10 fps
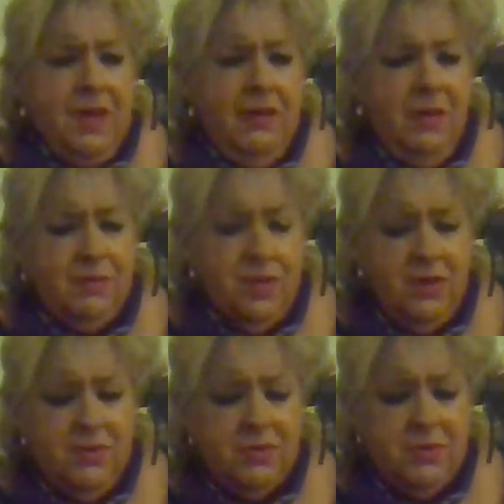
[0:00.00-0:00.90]
And that was
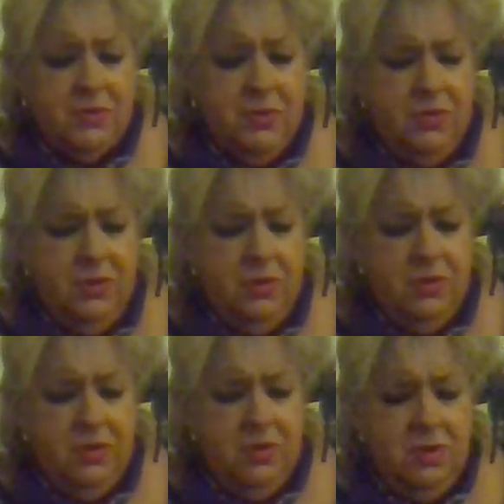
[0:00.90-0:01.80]
also true
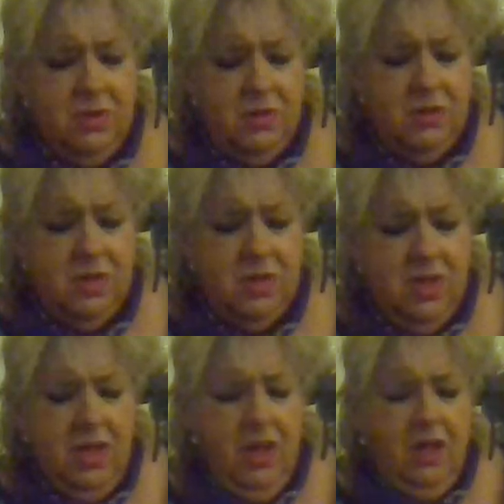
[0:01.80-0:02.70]

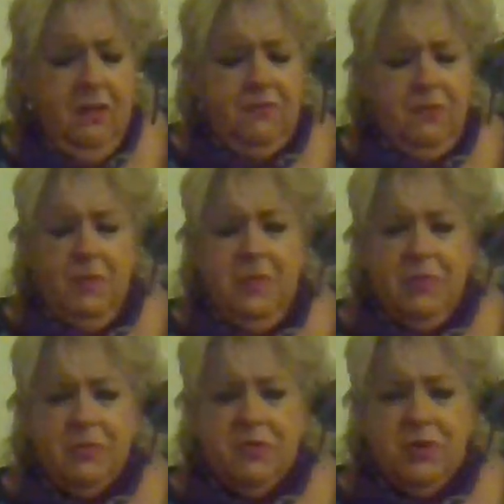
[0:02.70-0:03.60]
for
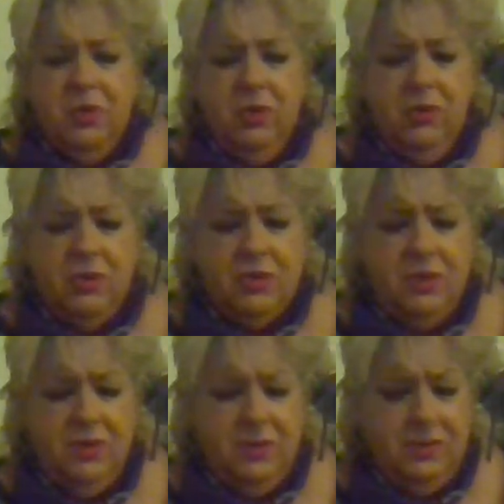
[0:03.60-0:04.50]
omeprazole, which
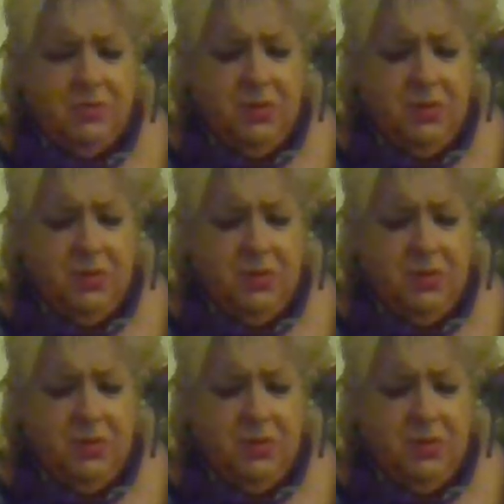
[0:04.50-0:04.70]
is